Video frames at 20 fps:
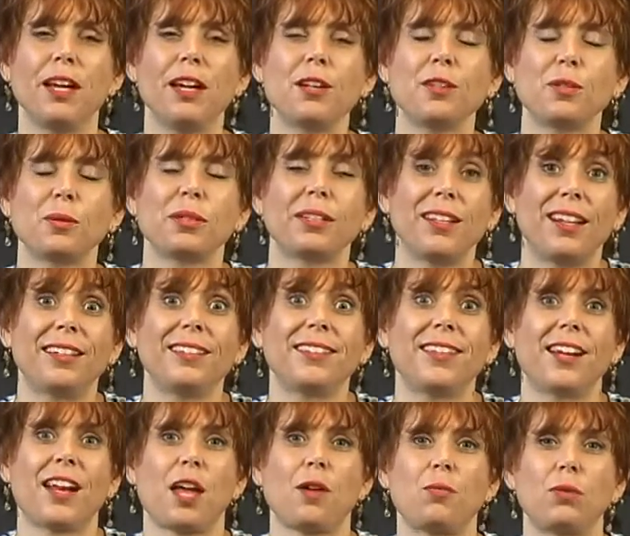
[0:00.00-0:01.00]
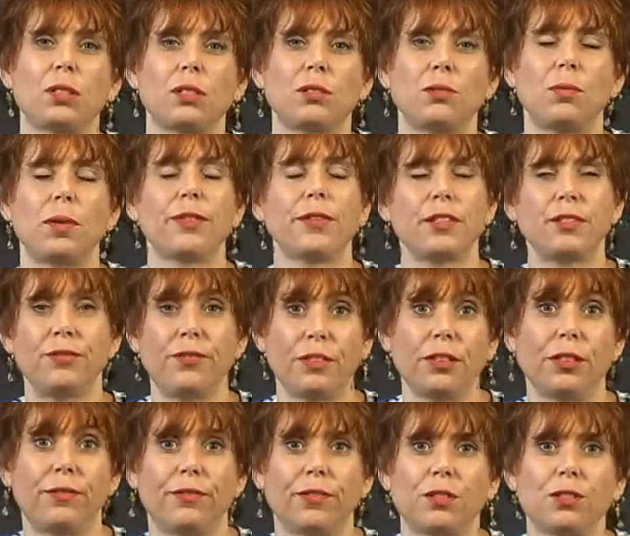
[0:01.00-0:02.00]
So a client that I worked with, his
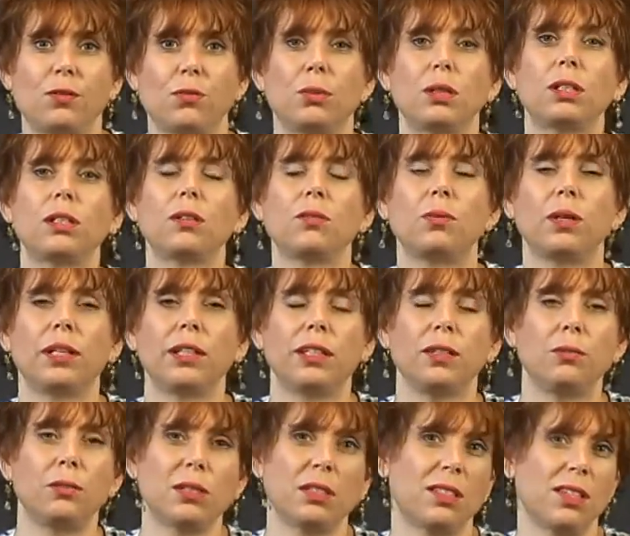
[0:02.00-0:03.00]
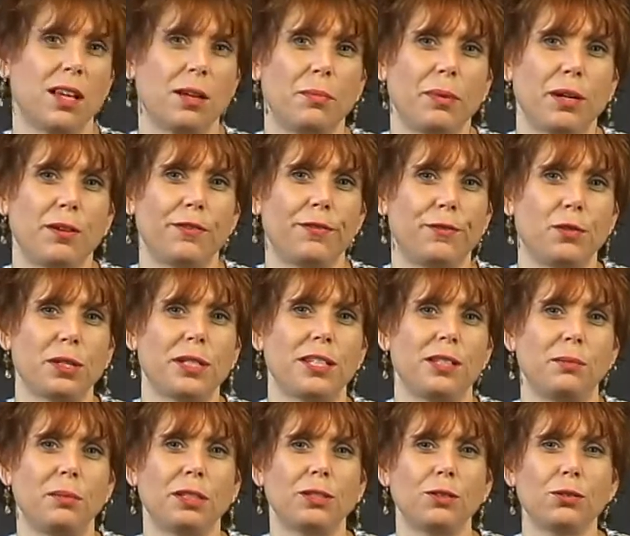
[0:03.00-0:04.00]
very first word when he was about
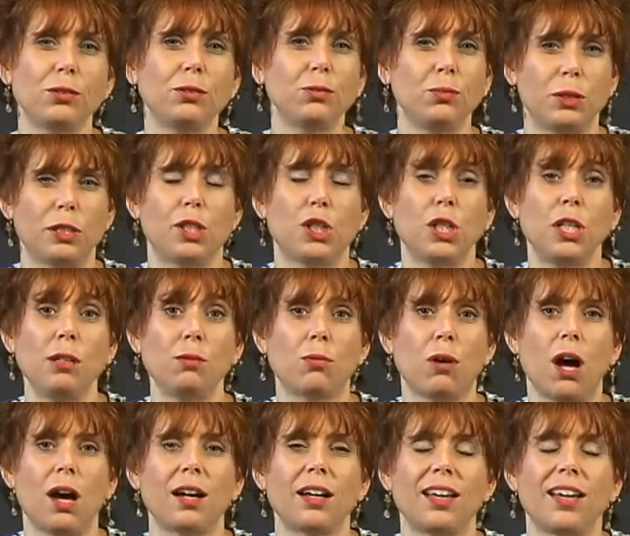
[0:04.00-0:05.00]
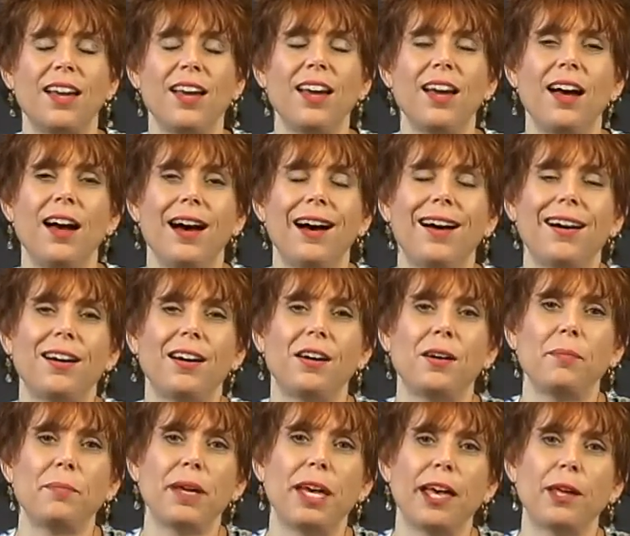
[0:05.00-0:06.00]
14 months old was sheetrock.
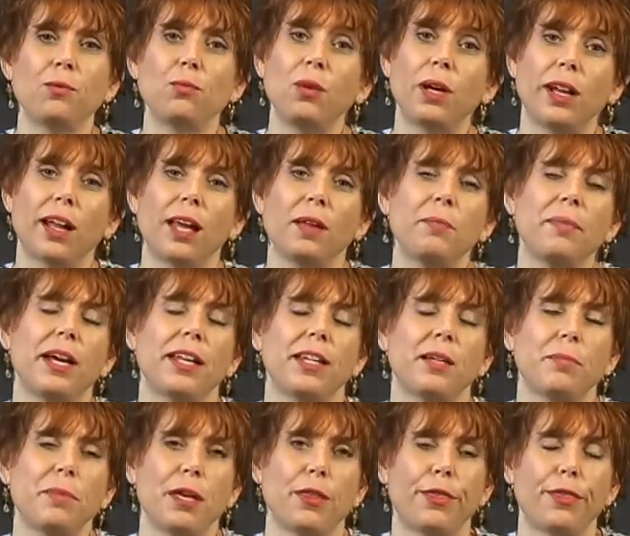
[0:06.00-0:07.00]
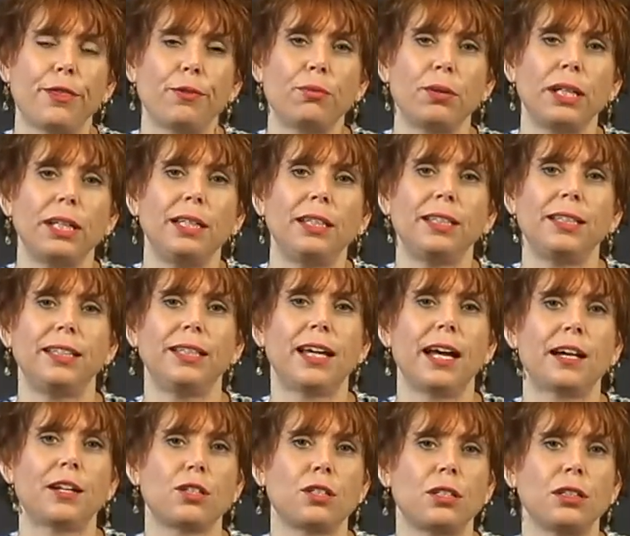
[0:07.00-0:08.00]
And when I met him at 3, he
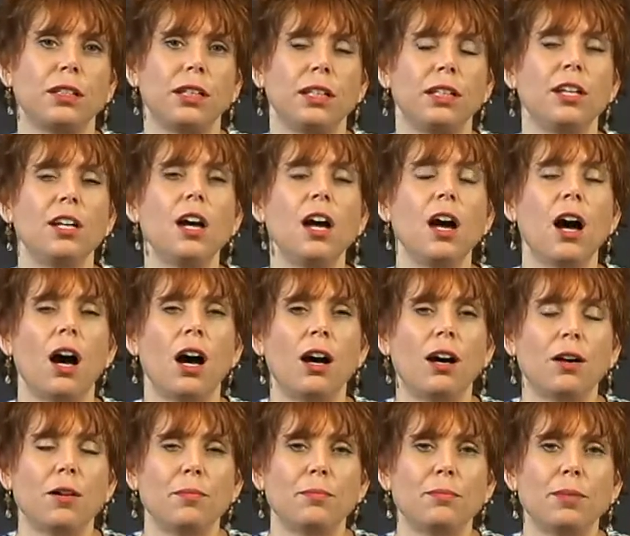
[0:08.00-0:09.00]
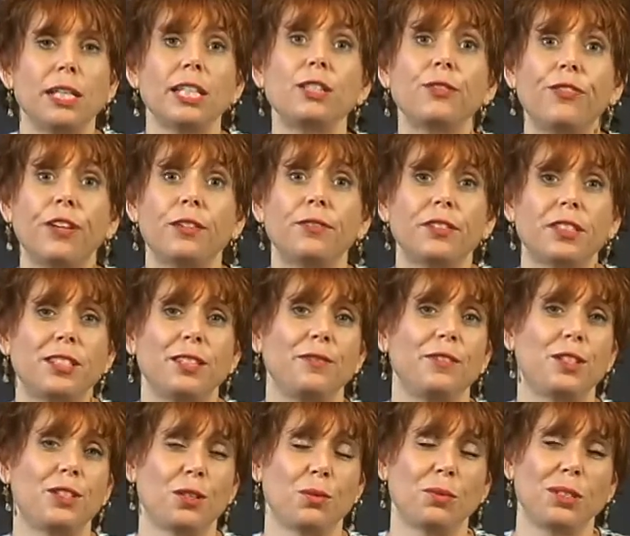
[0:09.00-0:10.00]
actually, his favorite
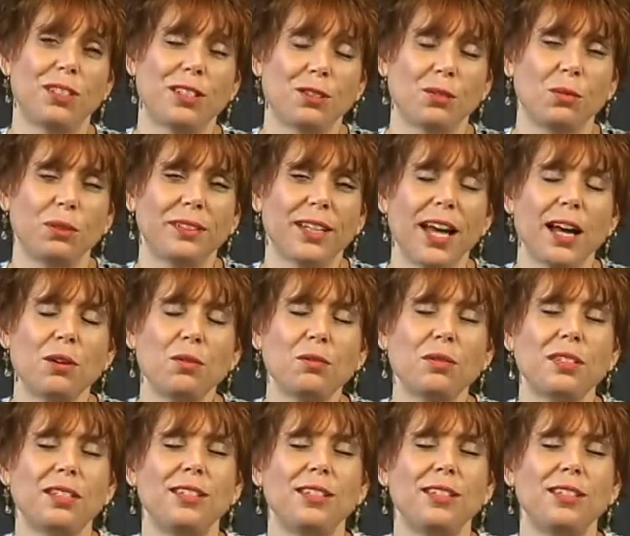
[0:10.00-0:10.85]
TV show was This Old House.